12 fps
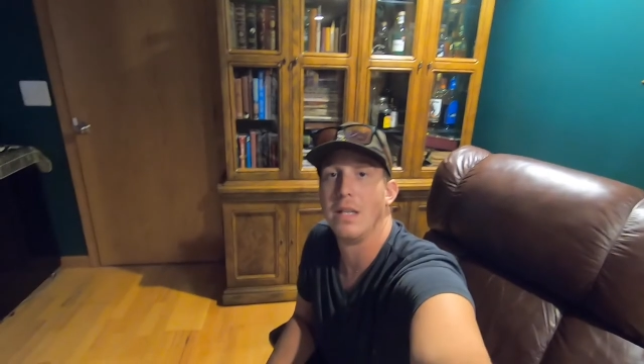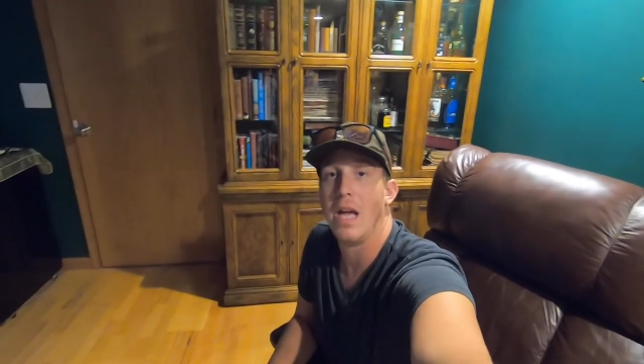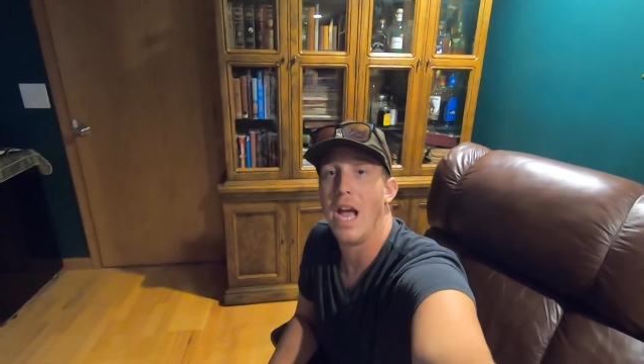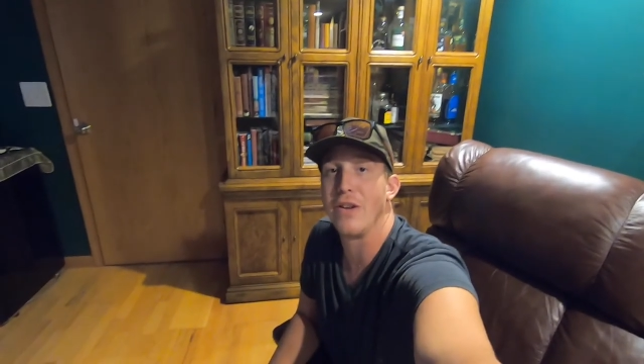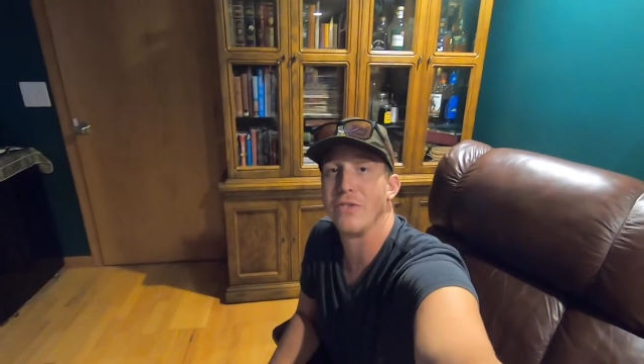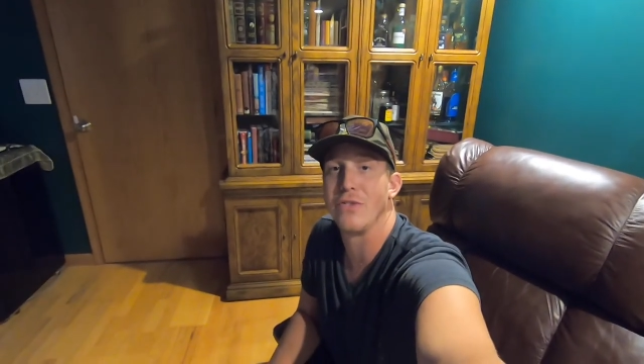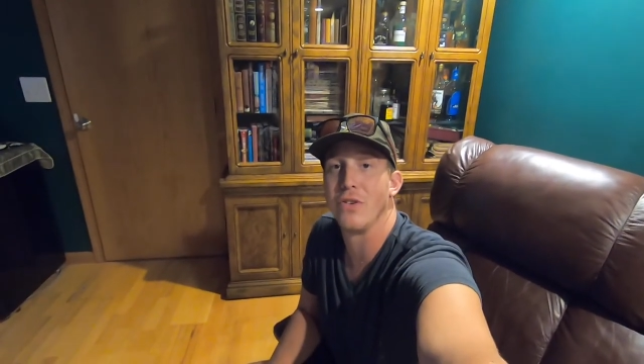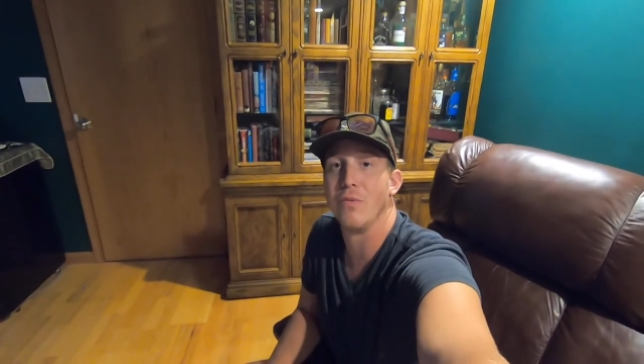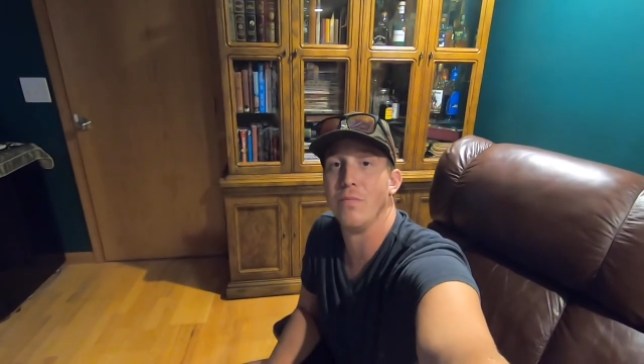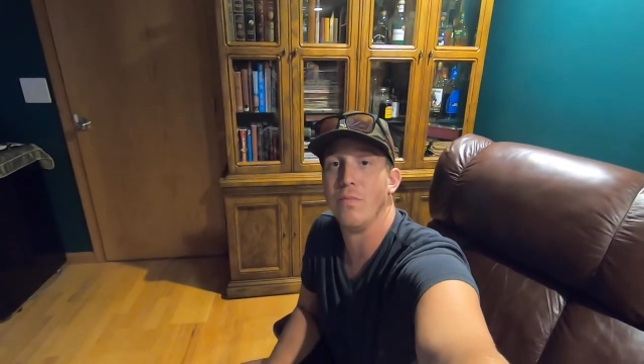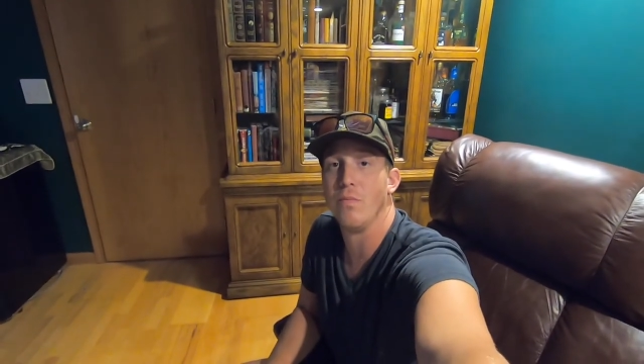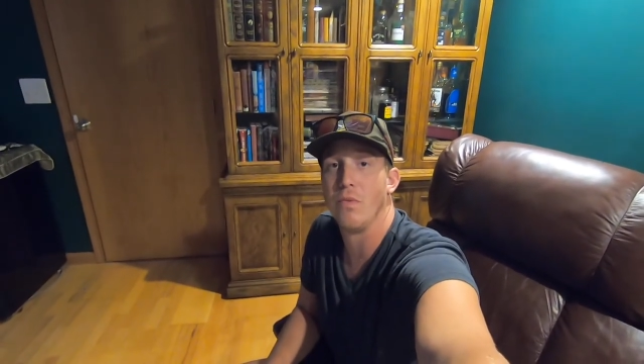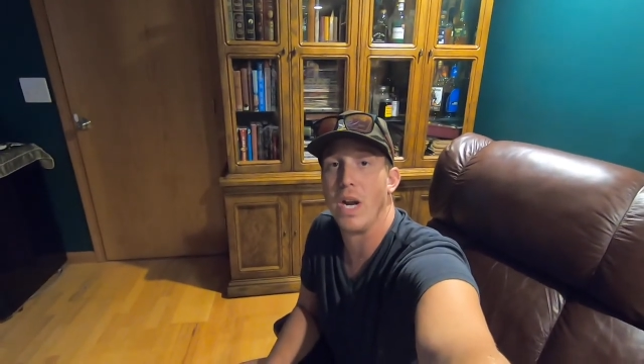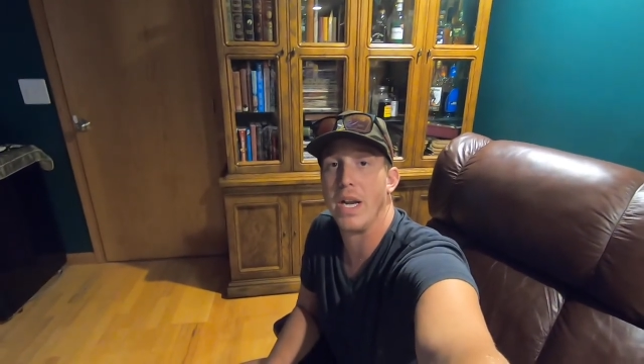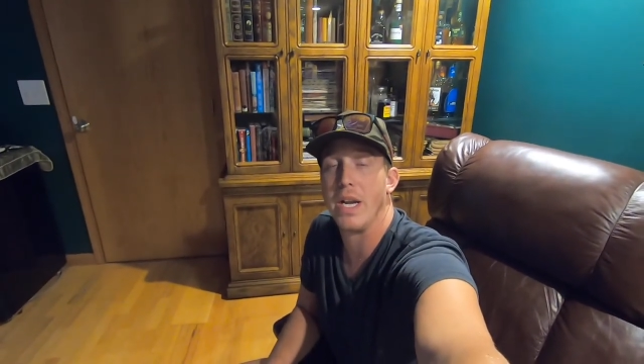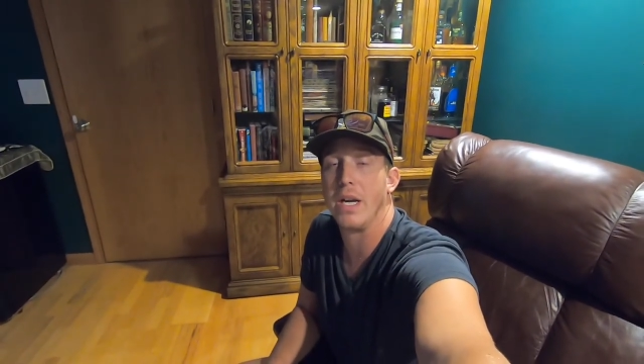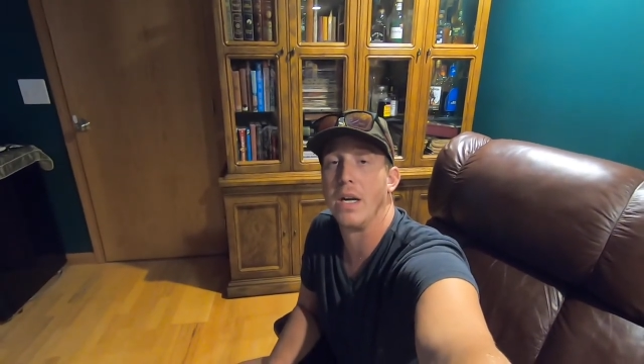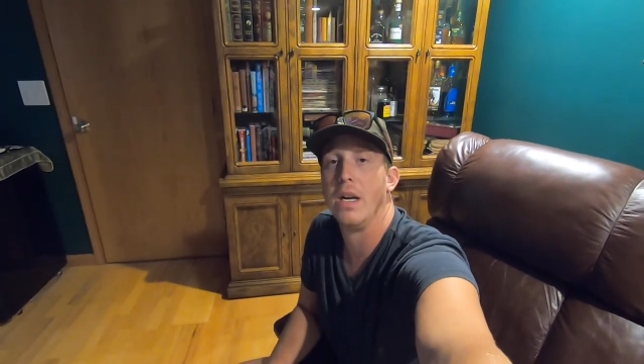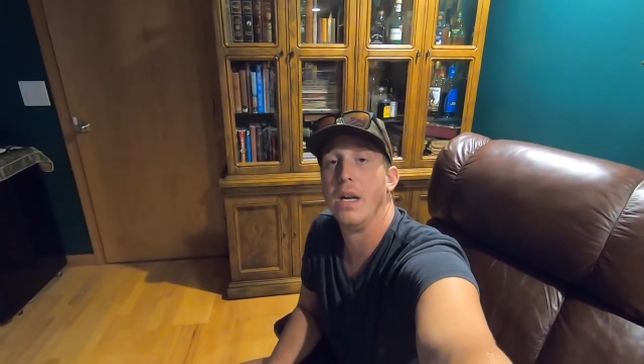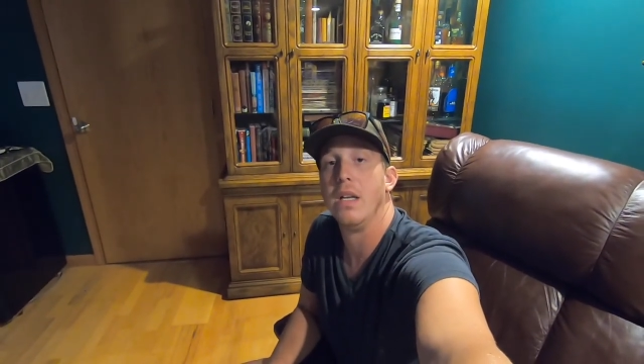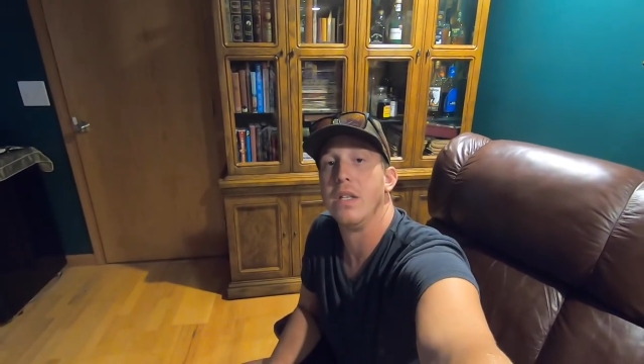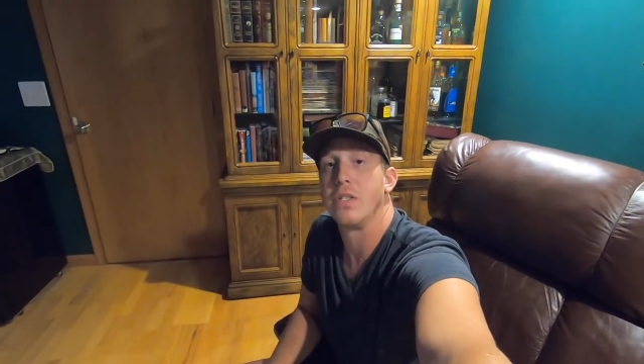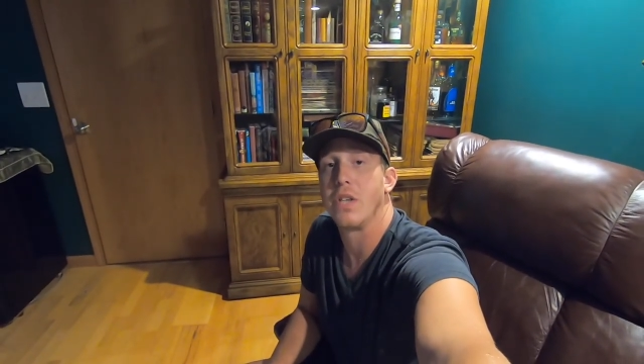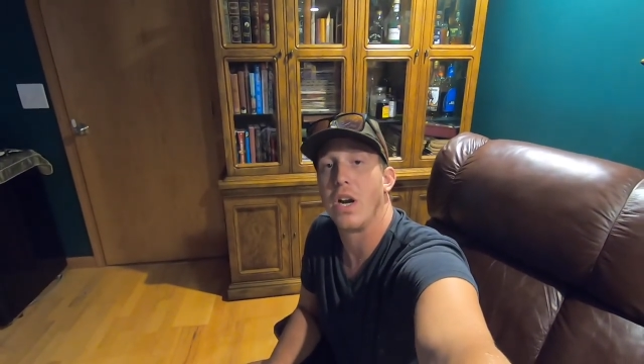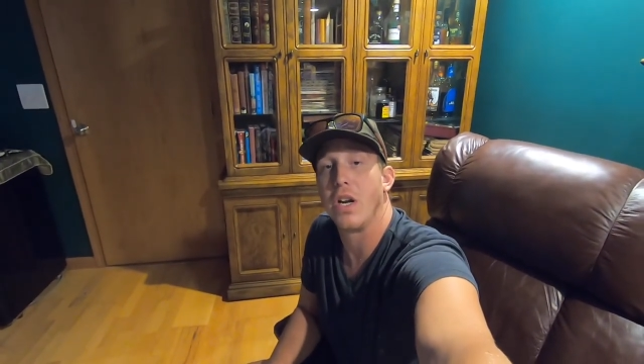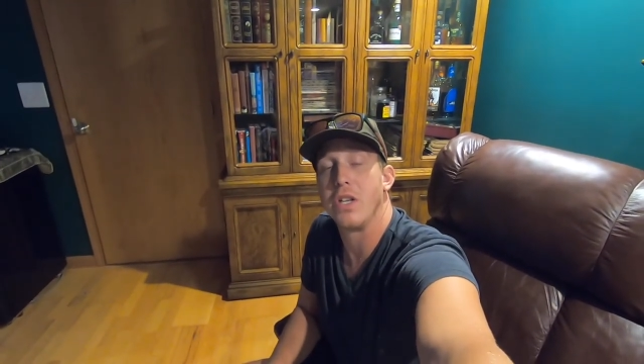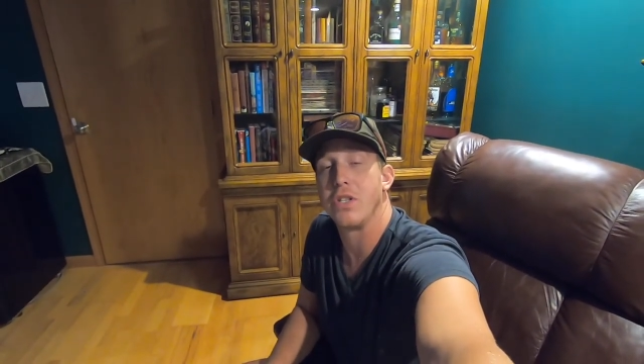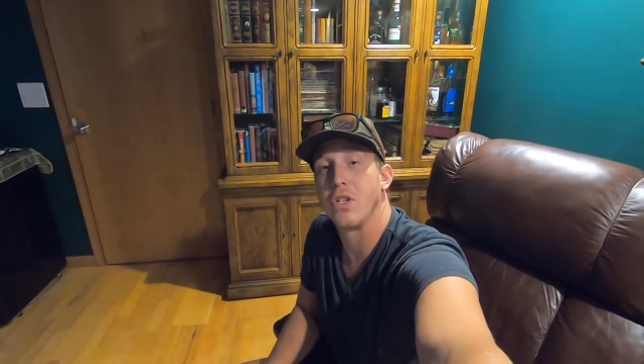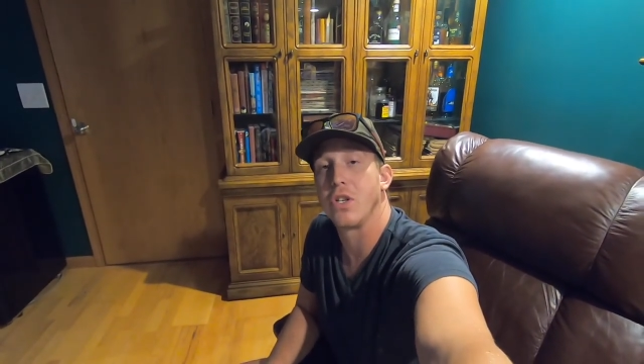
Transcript: Hey YouTube, Red here. Sorry it